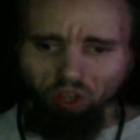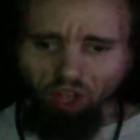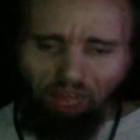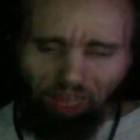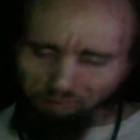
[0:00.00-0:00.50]

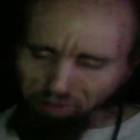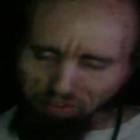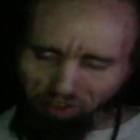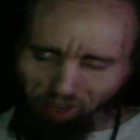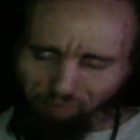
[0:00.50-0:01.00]
Every
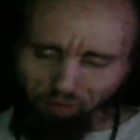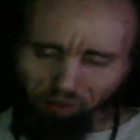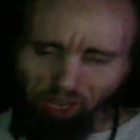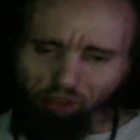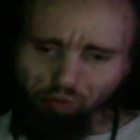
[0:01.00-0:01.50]
time you
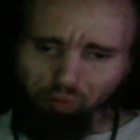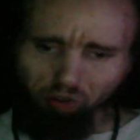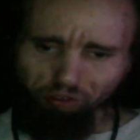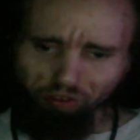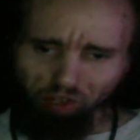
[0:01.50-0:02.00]
guys
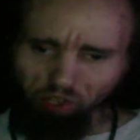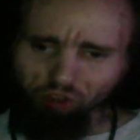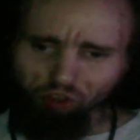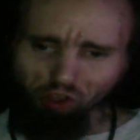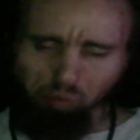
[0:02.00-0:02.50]

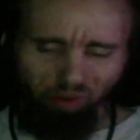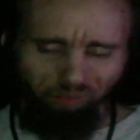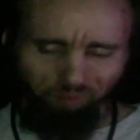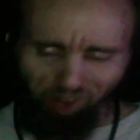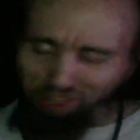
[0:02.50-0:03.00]
proceed to
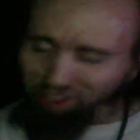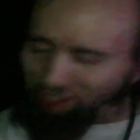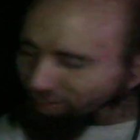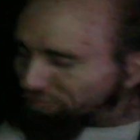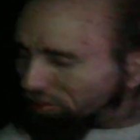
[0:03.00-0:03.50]
befriend
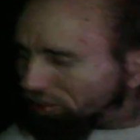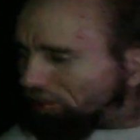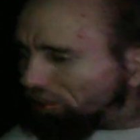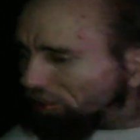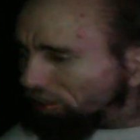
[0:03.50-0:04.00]
them
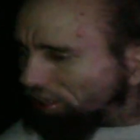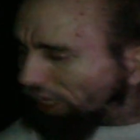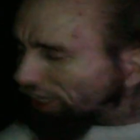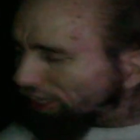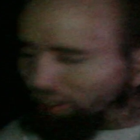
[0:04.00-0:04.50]

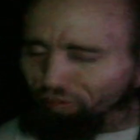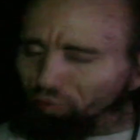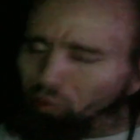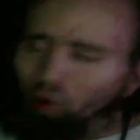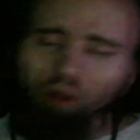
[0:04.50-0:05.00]
and
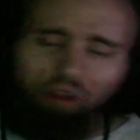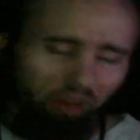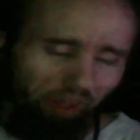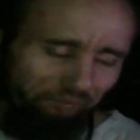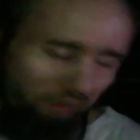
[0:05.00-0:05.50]
exploit
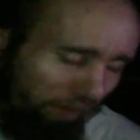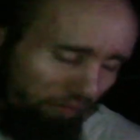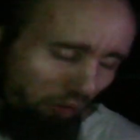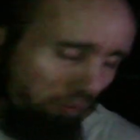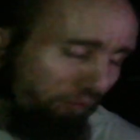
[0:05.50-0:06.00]
them
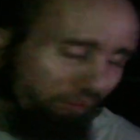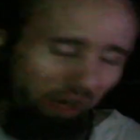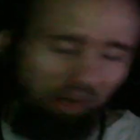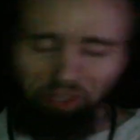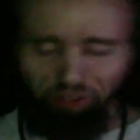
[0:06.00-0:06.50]
after
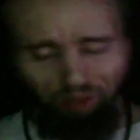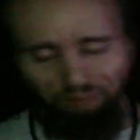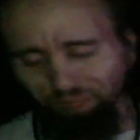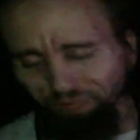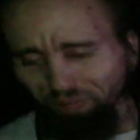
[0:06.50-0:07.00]
befriending them
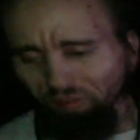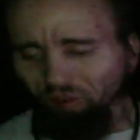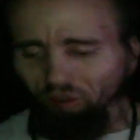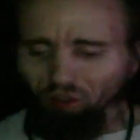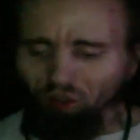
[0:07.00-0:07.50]

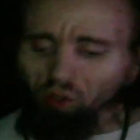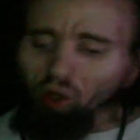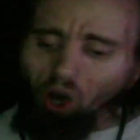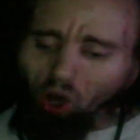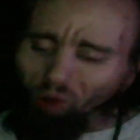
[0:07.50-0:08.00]

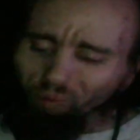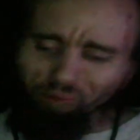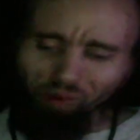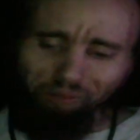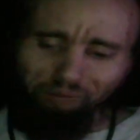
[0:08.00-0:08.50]
all
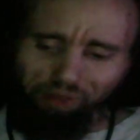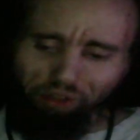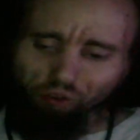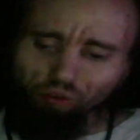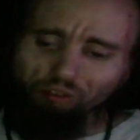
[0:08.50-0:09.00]
for
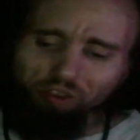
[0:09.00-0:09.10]
views